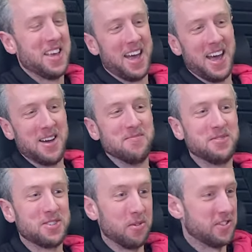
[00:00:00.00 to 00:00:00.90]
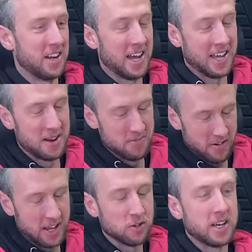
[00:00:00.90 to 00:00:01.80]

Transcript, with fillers: Um, so we've done it again, but right. Okay.